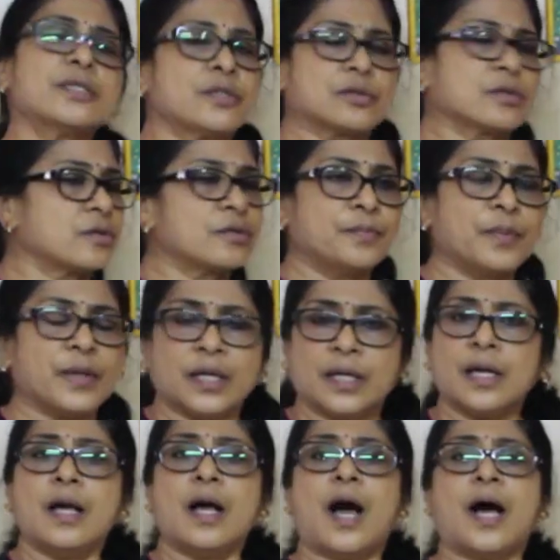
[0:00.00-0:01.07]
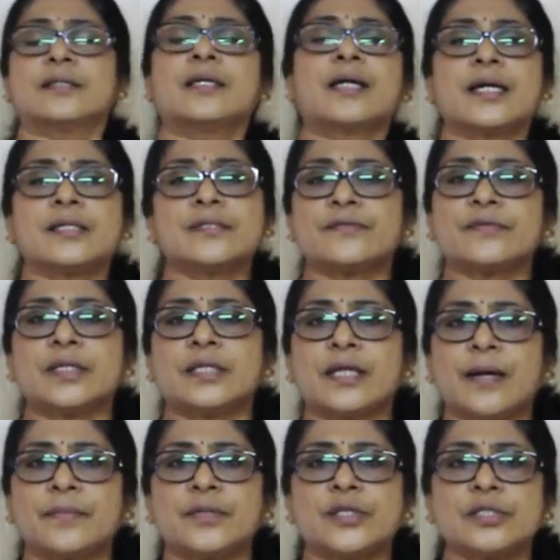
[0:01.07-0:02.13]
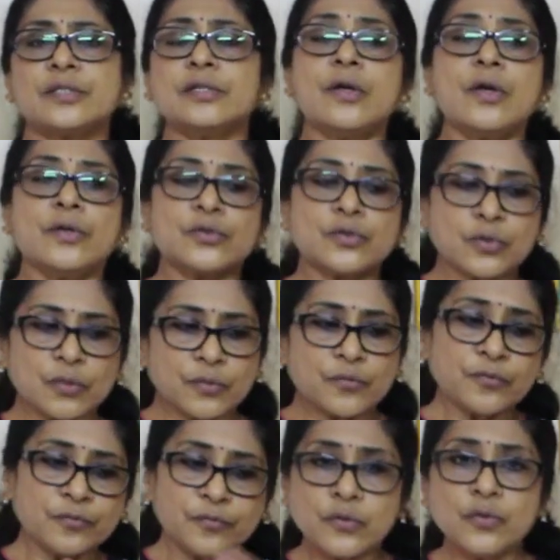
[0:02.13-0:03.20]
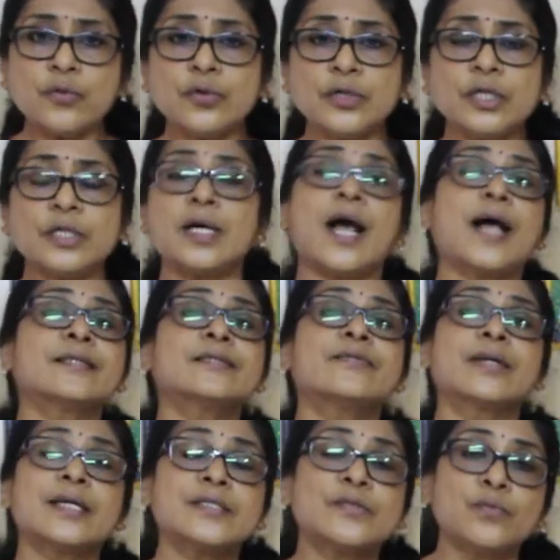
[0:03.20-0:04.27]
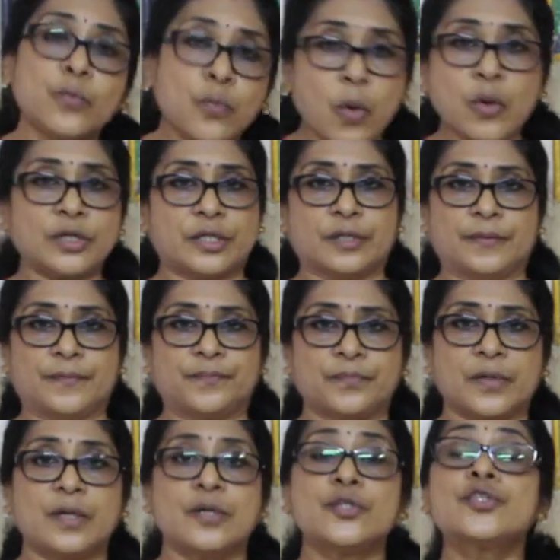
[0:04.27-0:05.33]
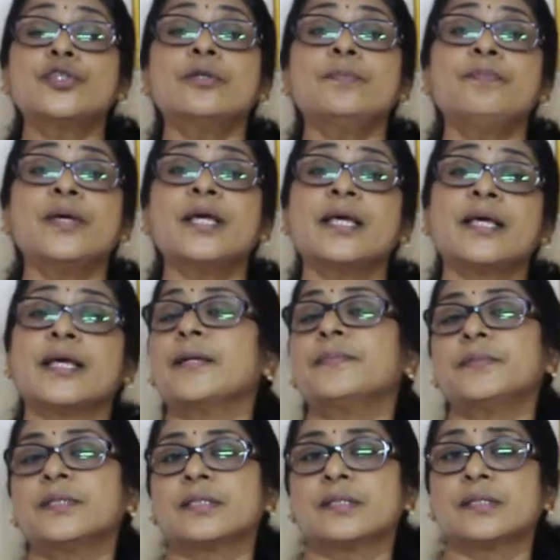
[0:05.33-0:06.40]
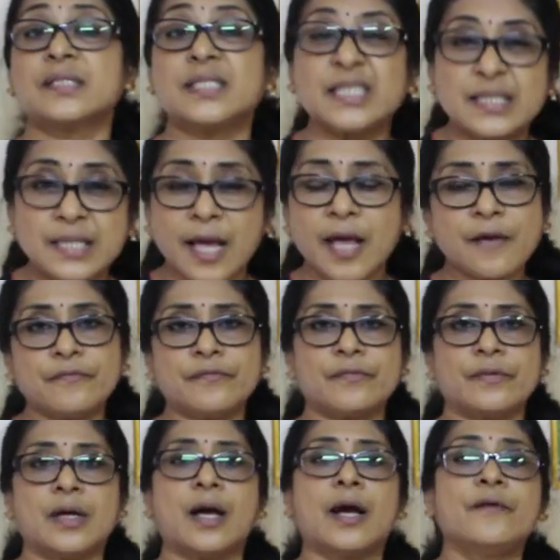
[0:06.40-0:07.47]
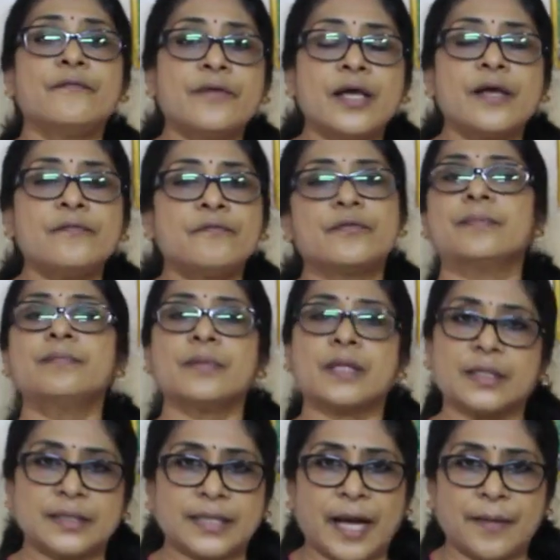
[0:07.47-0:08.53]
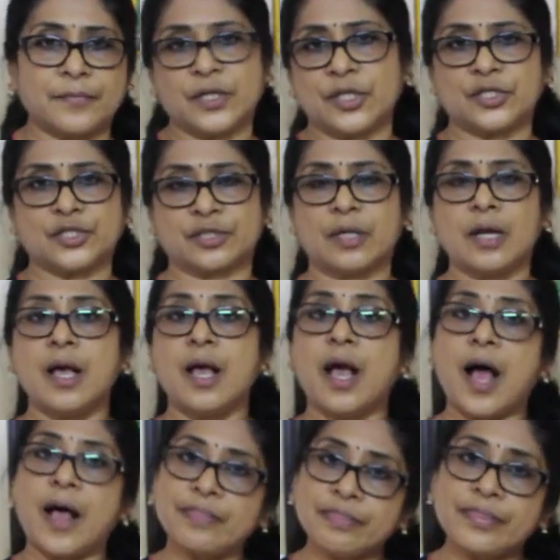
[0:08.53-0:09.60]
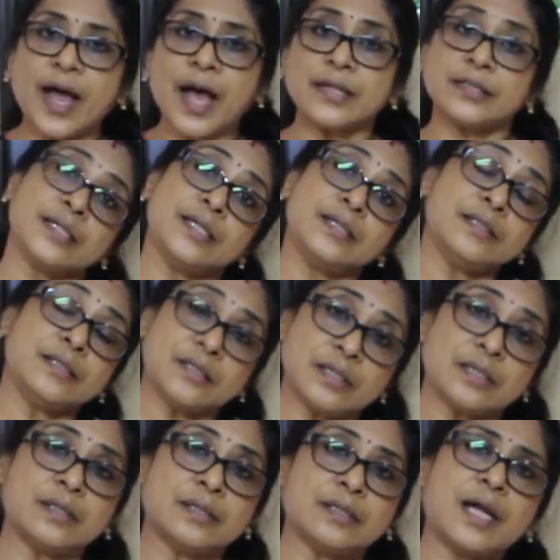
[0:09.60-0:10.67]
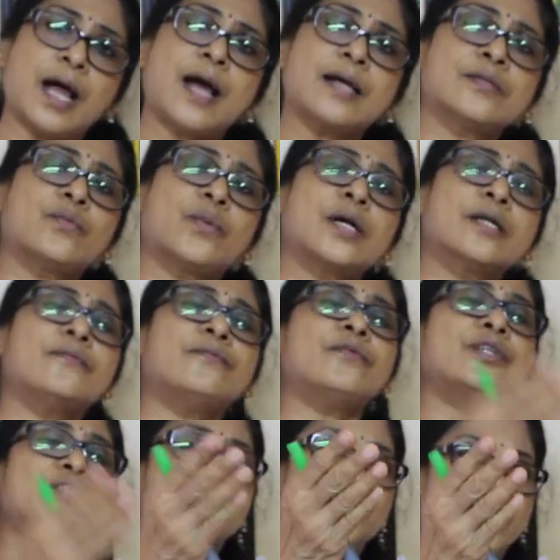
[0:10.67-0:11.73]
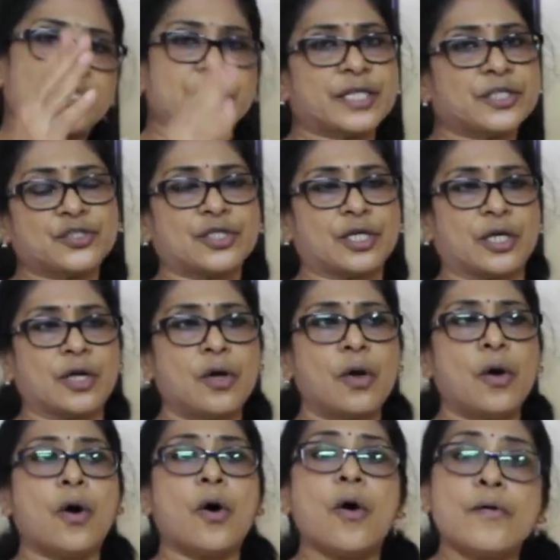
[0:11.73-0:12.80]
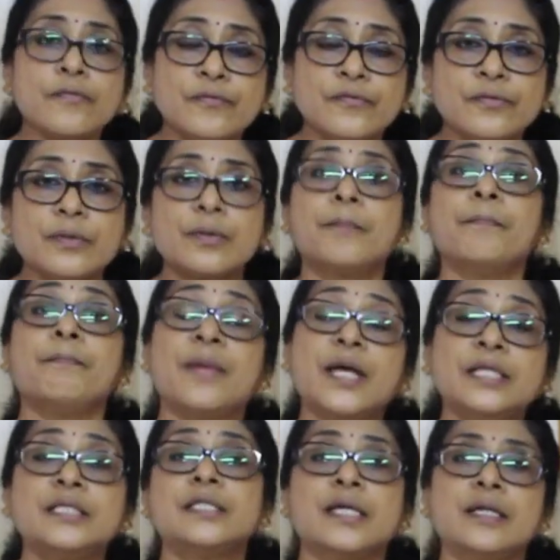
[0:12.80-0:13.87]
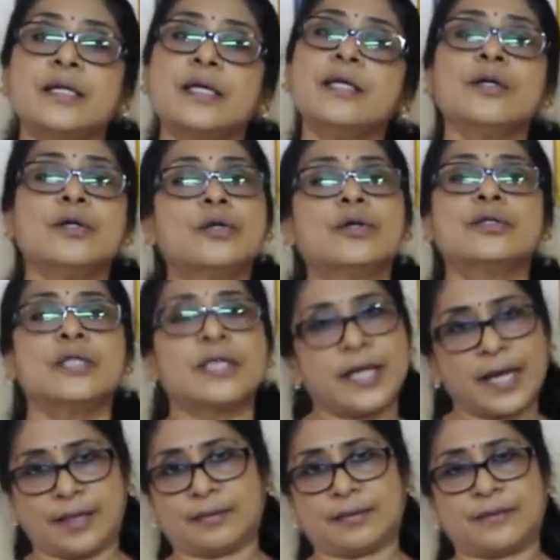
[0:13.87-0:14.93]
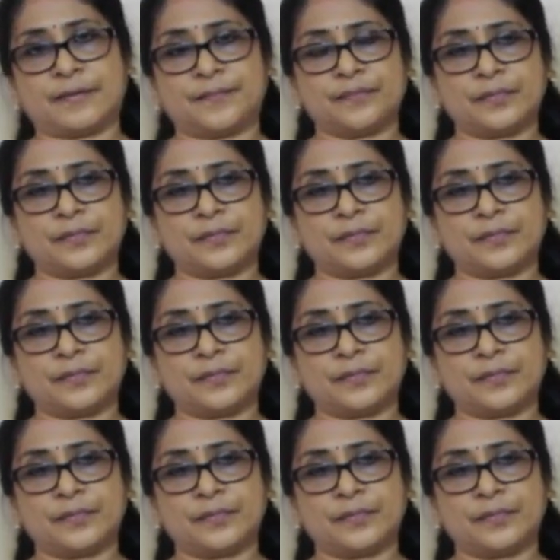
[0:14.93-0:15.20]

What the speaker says: it could be other kinds of contamination. So food as well as water should be kept safe away from contamination, and that in turn has a wonderful trajectory of maintaining good health.